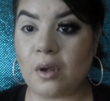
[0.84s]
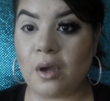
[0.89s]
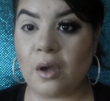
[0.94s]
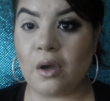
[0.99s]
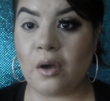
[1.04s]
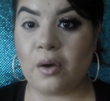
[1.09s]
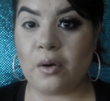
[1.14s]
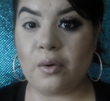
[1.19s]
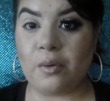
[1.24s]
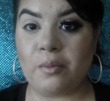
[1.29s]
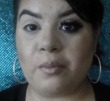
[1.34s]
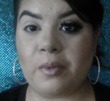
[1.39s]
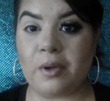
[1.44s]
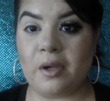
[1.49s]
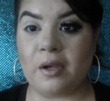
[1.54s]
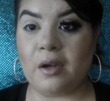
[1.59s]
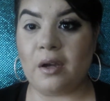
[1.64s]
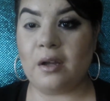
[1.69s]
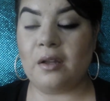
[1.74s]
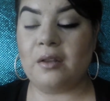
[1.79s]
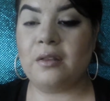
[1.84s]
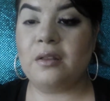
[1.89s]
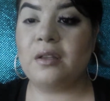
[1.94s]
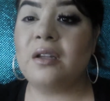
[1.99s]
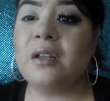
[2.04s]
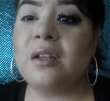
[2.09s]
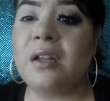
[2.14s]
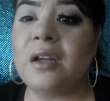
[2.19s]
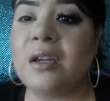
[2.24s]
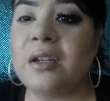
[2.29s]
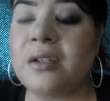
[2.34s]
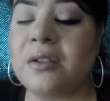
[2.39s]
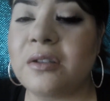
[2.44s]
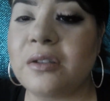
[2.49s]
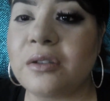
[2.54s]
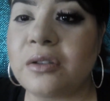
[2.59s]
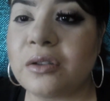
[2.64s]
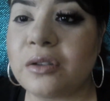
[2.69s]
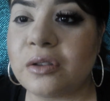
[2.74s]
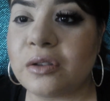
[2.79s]
Oh my god, the
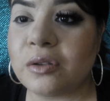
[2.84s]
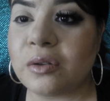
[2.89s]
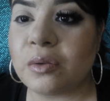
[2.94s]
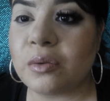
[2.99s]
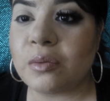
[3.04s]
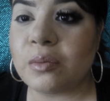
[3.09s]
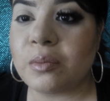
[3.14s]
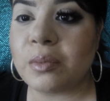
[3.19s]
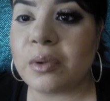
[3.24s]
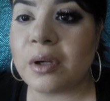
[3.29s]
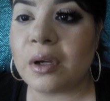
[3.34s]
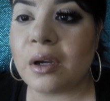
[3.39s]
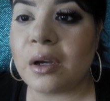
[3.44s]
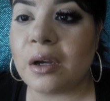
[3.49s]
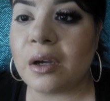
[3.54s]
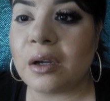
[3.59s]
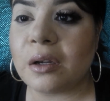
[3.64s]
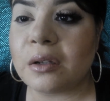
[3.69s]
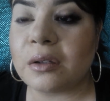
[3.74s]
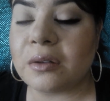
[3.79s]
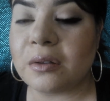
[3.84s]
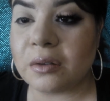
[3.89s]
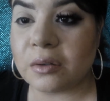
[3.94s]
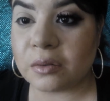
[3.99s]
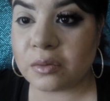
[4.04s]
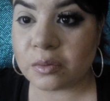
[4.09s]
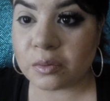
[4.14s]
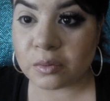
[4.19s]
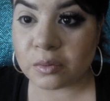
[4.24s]
lighting is so bad.